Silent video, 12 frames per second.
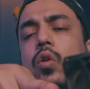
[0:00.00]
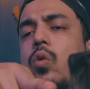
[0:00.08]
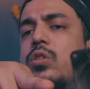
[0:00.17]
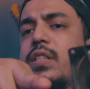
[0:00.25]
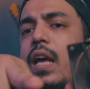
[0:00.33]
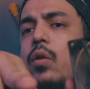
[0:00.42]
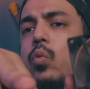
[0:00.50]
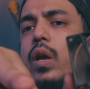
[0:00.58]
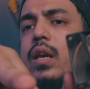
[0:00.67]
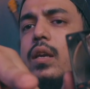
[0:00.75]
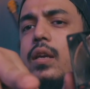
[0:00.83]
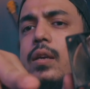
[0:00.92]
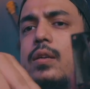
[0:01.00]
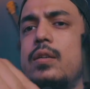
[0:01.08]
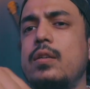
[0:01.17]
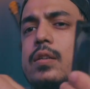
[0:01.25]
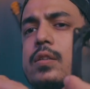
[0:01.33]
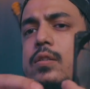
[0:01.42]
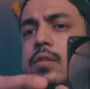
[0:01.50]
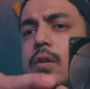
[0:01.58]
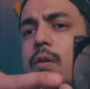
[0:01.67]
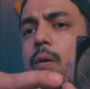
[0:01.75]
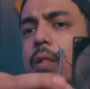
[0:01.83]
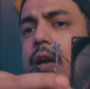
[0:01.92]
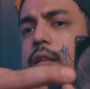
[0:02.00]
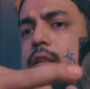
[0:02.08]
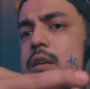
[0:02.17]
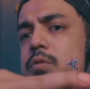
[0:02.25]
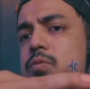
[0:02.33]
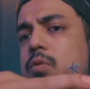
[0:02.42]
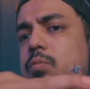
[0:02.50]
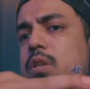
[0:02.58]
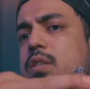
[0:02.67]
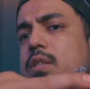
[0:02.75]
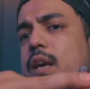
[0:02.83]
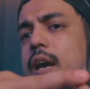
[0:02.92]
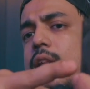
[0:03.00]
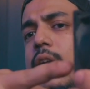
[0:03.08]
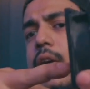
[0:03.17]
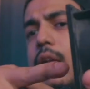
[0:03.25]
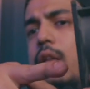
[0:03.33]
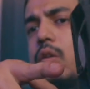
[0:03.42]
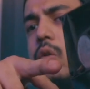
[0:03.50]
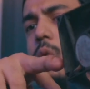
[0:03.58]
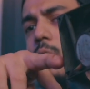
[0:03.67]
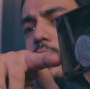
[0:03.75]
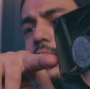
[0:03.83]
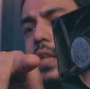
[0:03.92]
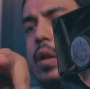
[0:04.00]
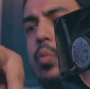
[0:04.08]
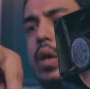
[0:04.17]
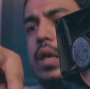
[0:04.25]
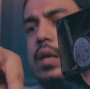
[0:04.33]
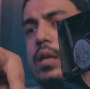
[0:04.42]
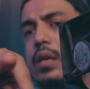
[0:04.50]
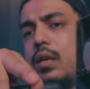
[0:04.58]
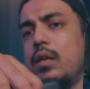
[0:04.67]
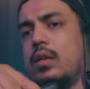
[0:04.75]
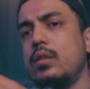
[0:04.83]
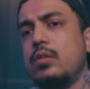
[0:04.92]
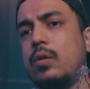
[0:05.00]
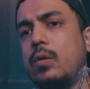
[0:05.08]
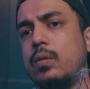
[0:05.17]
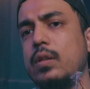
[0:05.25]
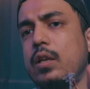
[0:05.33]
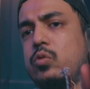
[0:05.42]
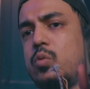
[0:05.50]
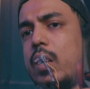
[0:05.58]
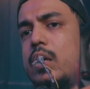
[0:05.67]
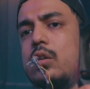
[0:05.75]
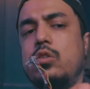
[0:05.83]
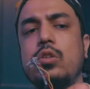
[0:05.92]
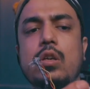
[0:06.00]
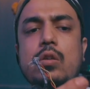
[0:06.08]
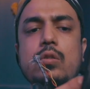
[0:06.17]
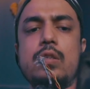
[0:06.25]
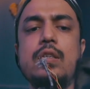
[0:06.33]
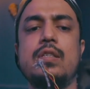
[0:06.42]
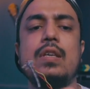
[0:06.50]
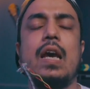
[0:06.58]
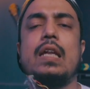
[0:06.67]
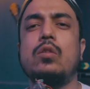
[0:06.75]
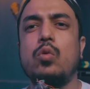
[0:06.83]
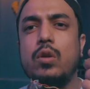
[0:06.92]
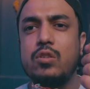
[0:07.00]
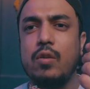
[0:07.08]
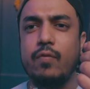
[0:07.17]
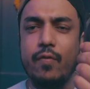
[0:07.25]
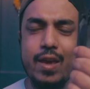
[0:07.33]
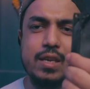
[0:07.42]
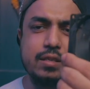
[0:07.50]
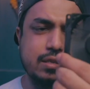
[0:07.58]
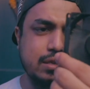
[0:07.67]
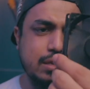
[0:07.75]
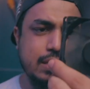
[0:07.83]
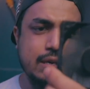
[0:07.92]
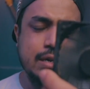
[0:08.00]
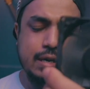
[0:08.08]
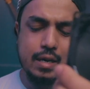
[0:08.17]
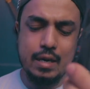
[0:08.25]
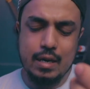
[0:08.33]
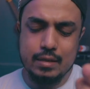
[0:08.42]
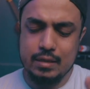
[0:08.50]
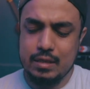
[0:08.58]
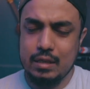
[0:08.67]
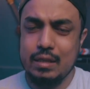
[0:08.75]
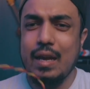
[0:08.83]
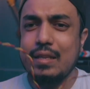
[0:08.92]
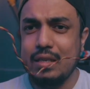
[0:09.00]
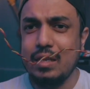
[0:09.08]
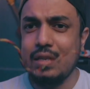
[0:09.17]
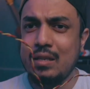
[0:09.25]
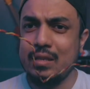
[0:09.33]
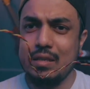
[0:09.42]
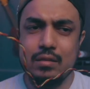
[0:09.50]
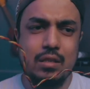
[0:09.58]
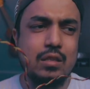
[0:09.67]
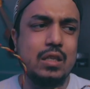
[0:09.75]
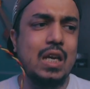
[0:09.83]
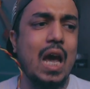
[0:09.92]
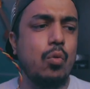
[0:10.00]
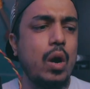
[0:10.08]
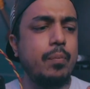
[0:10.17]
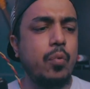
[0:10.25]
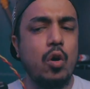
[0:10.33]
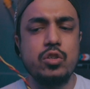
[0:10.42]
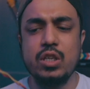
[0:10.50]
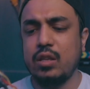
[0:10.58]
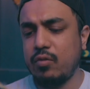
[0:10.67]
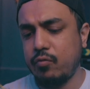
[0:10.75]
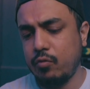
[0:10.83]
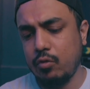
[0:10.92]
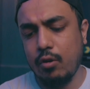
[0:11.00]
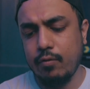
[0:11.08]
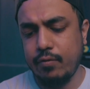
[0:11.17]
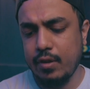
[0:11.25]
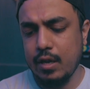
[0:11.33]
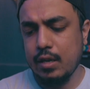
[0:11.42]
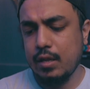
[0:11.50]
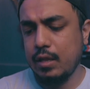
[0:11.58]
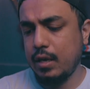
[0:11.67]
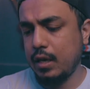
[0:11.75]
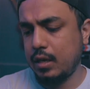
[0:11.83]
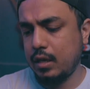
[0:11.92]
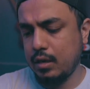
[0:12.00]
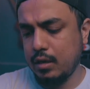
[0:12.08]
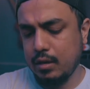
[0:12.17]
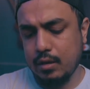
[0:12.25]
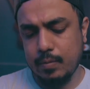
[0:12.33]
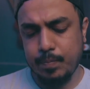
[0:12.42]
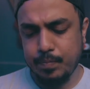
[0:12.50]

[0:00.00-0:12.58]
goes that way. So like it comes from this side and goes that way. So that's why you should use this side towards your face. And that's it. That's the DIY project of like a